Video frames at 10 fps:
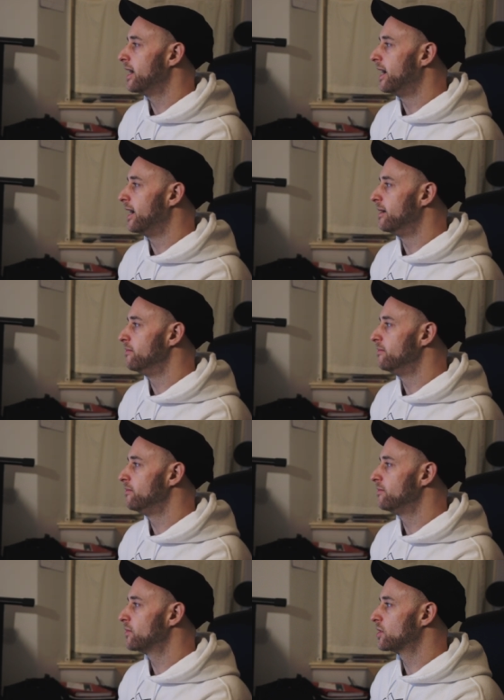um,
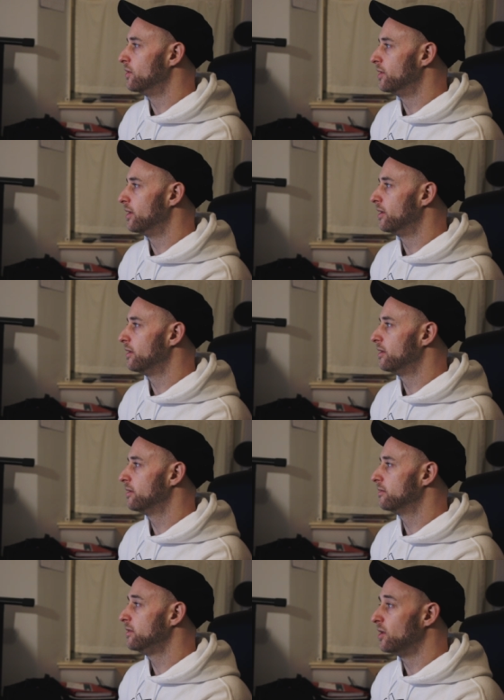so that
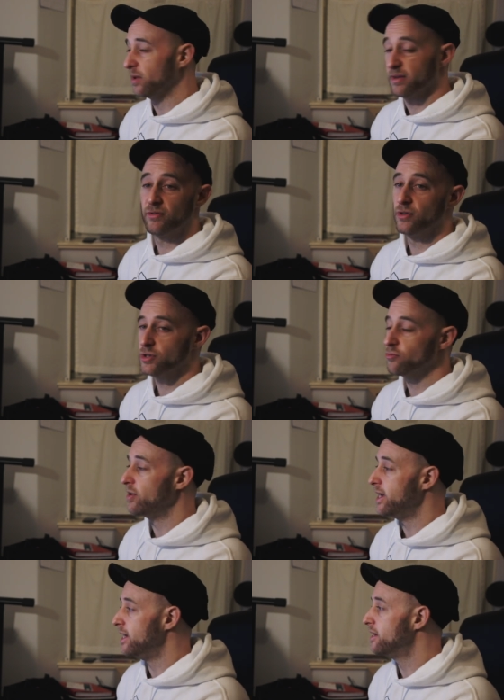you know on the first
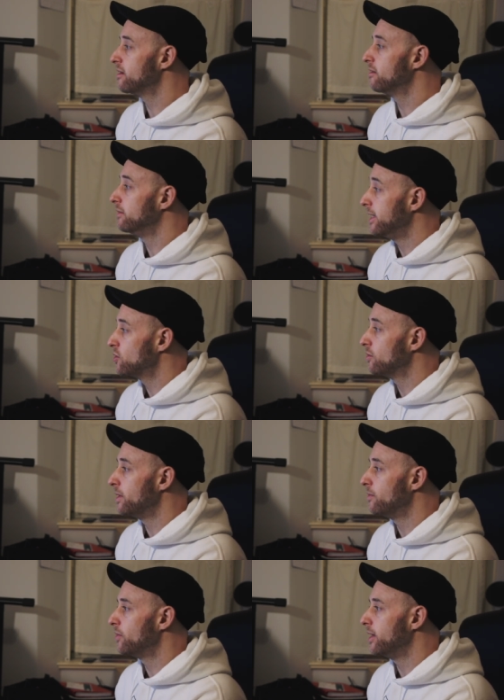read it should
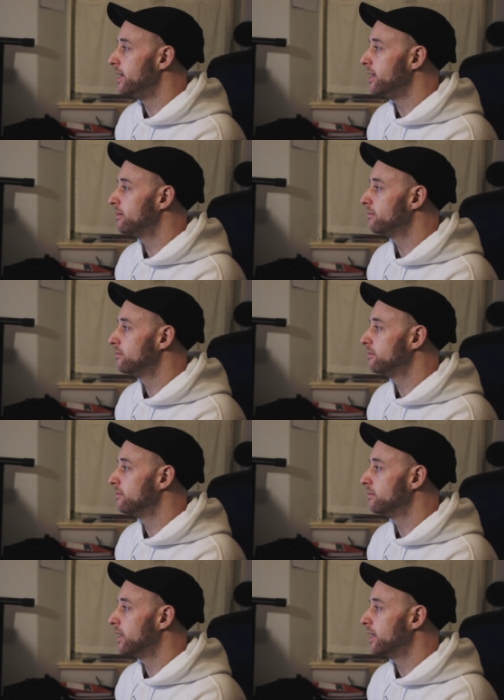be a pretty
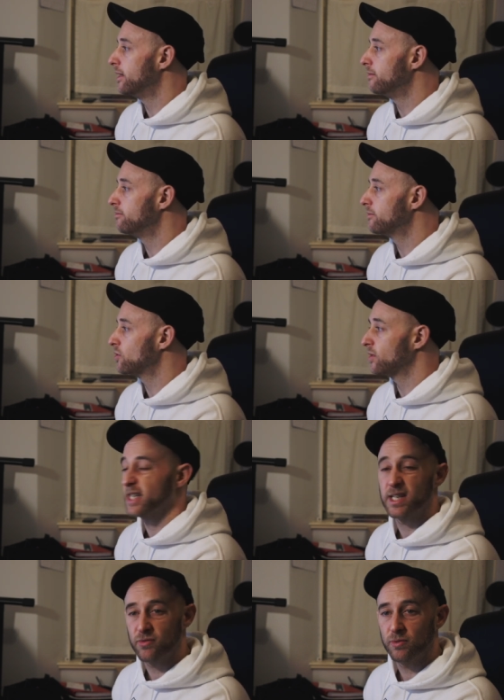um,
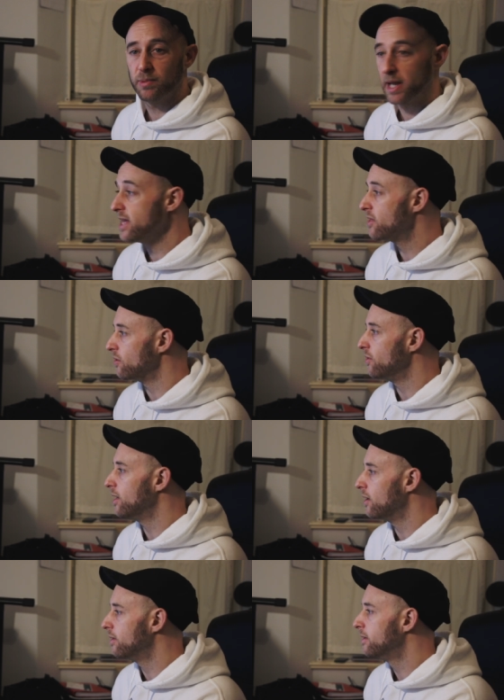successful playthrough.
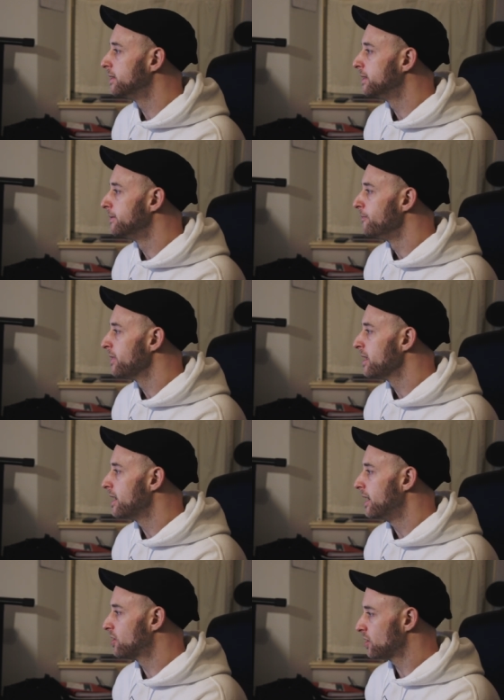You know.
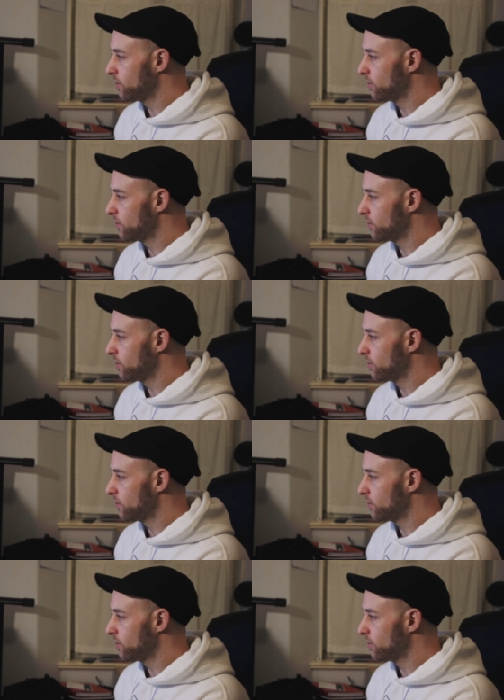And